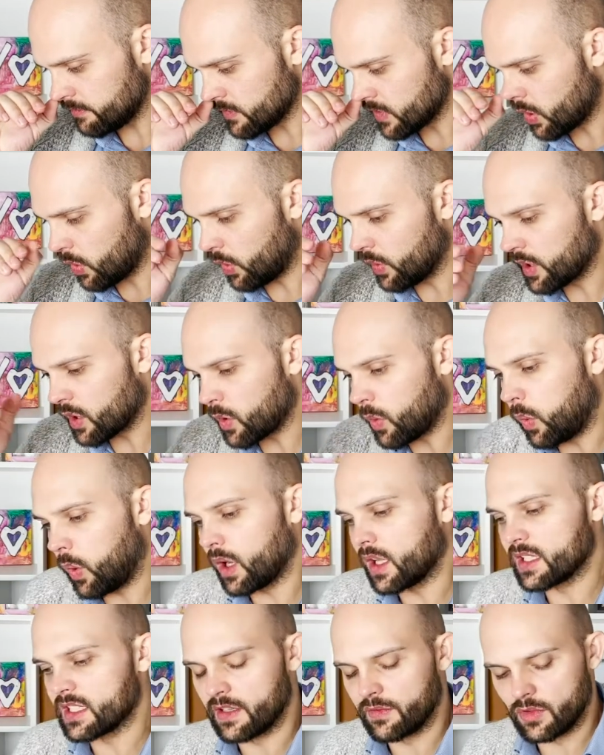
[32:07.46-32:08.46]
Or the
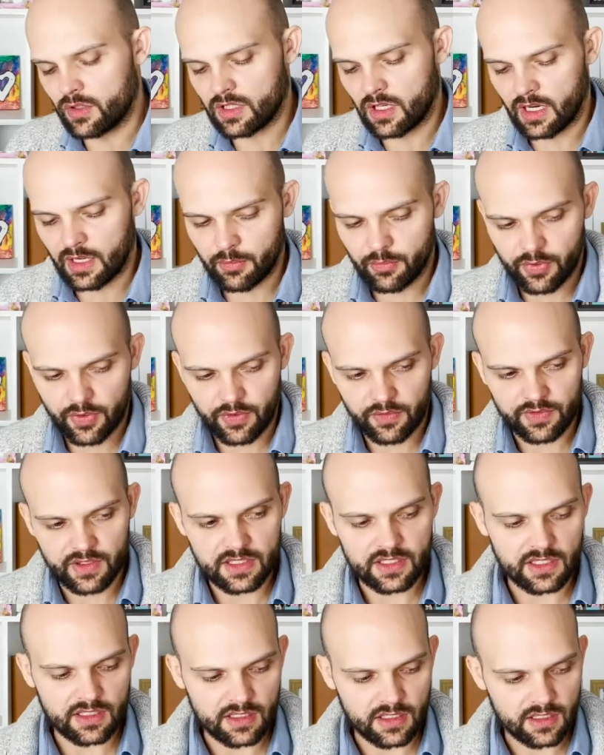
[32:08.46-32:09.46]
quality of your diet improved.
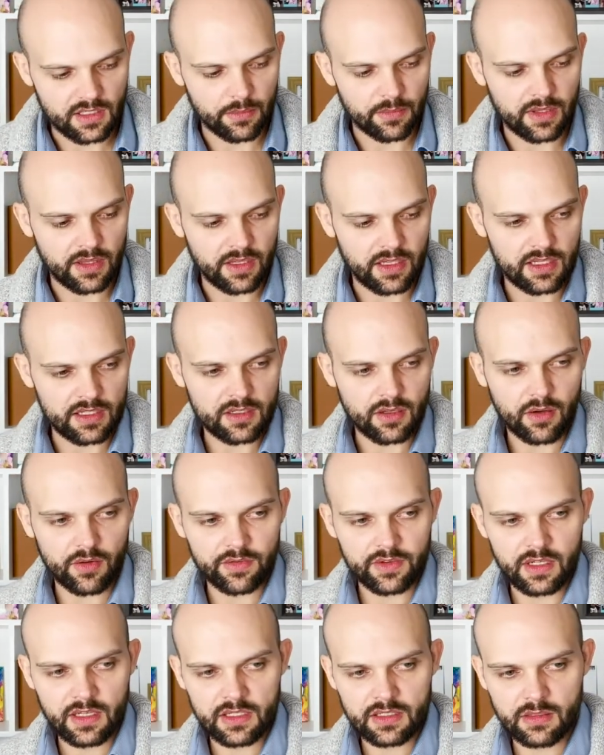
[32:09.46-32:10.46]
This is something that
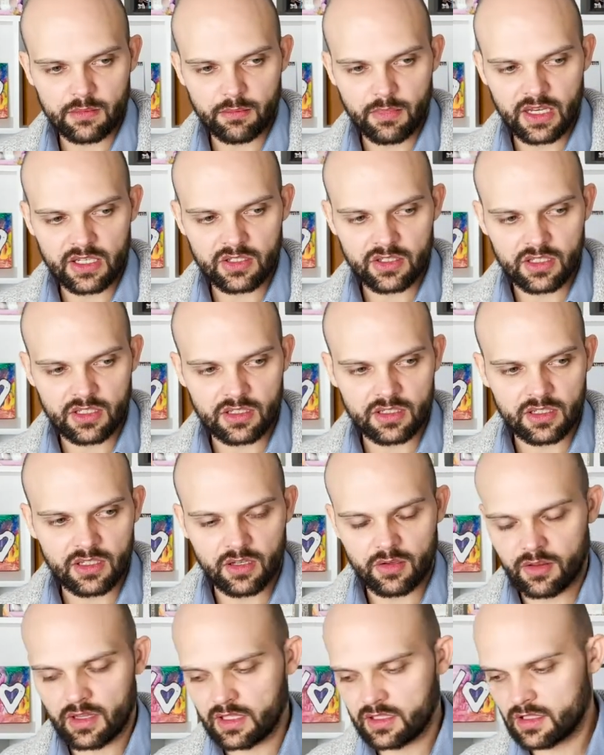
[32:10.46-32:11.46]
often isn't mentioned. You
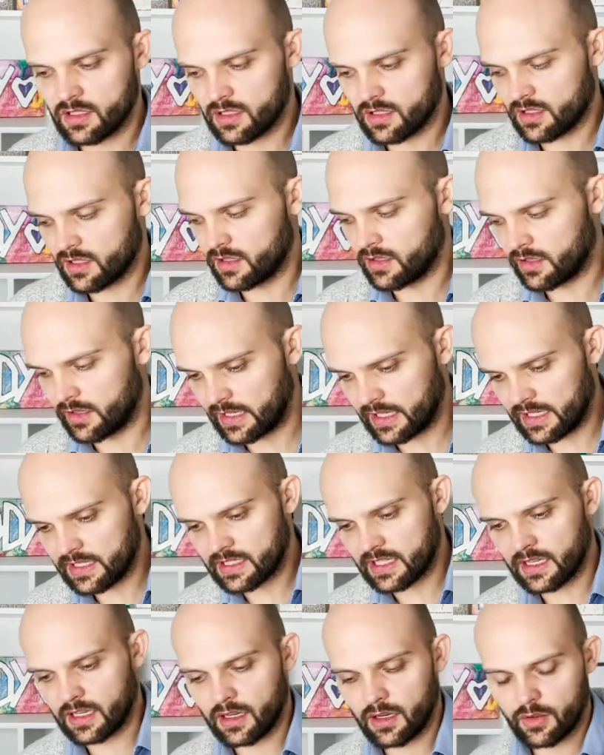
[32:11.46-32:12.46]
know, you're
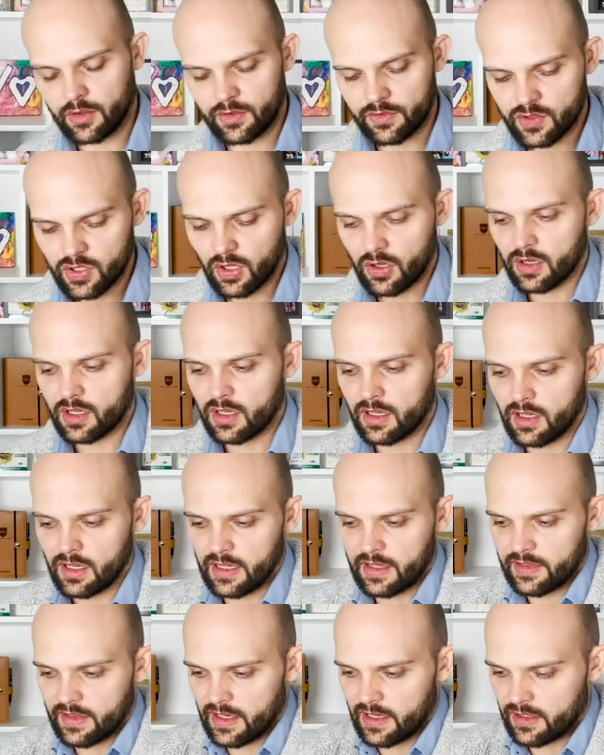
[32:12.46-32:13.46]
eating a load of chocolate
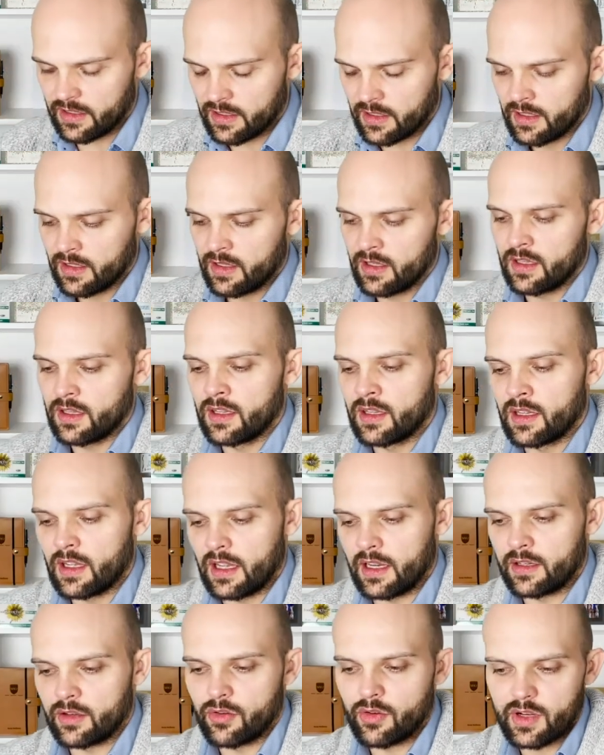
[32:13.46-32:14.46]

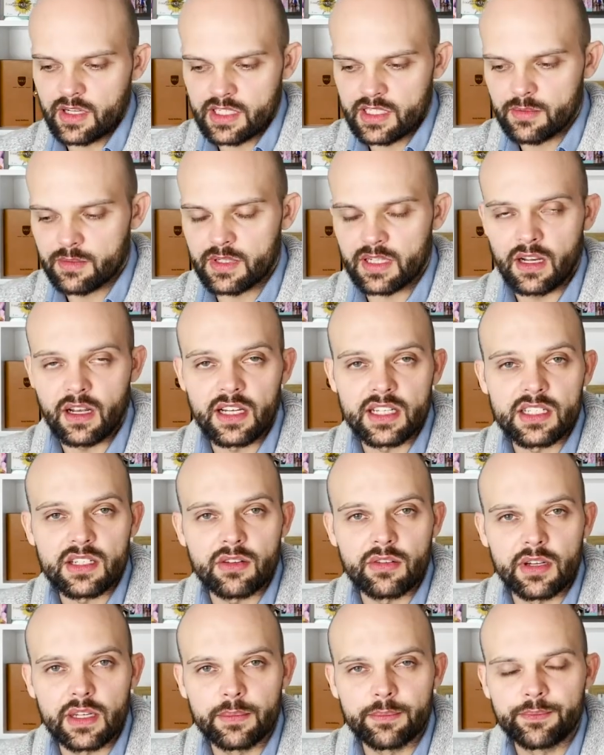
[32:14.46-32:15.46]
and crisps and ice
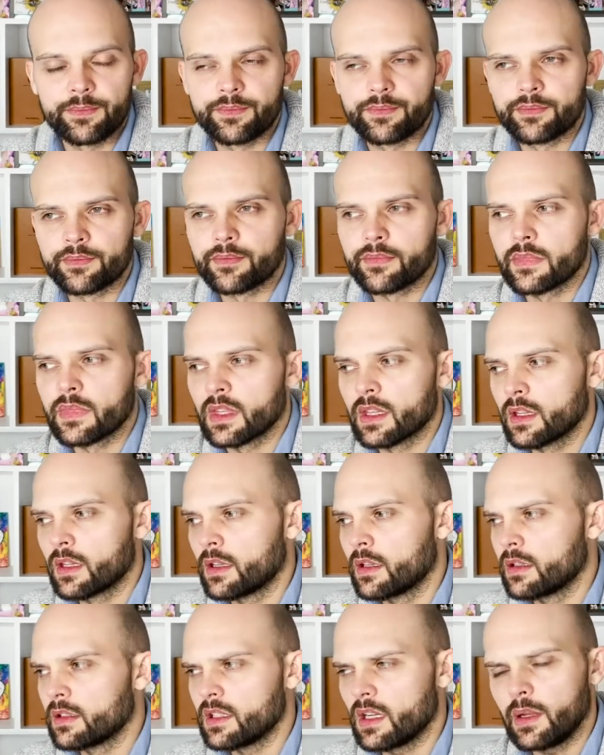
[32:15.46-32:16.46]
cream.
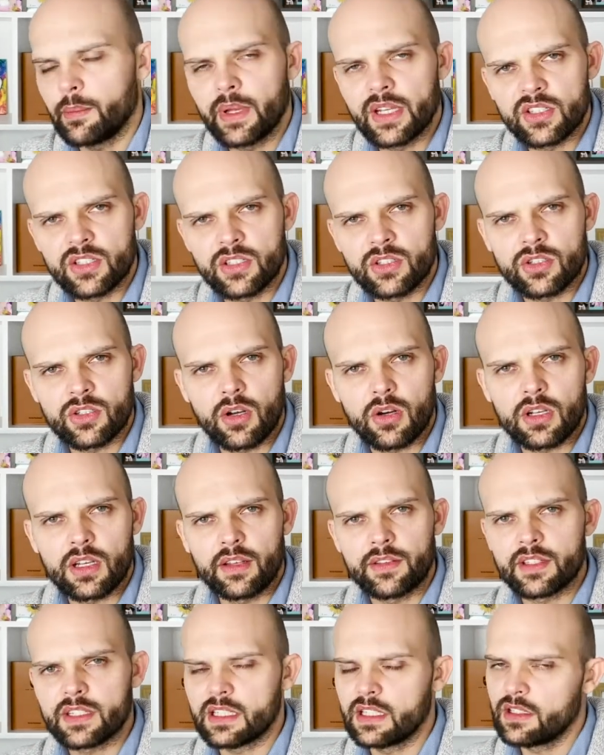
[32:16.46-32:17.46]
Did I mention chocolate
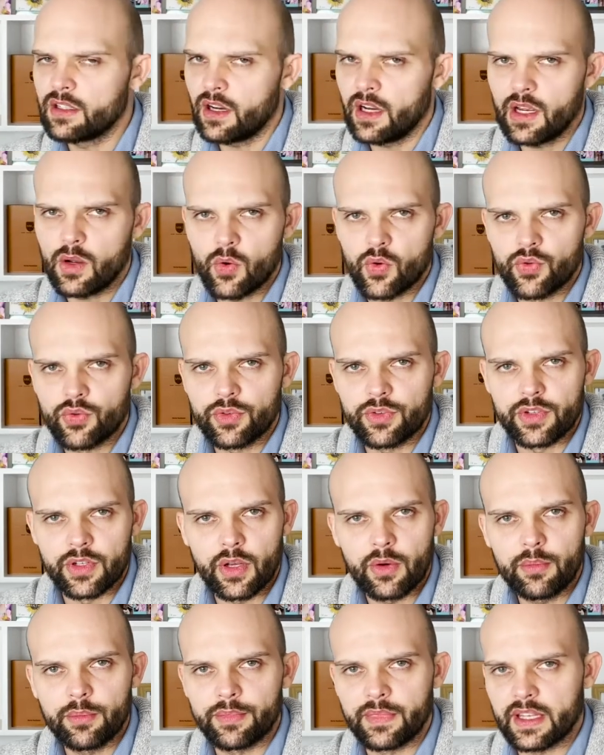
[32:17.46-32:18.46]
on the C diet?
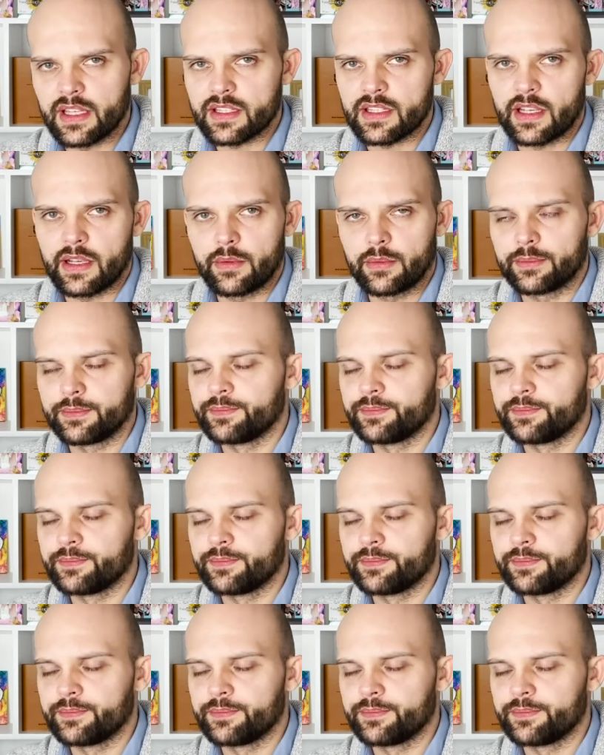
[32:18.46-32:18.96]
Nope, that's out.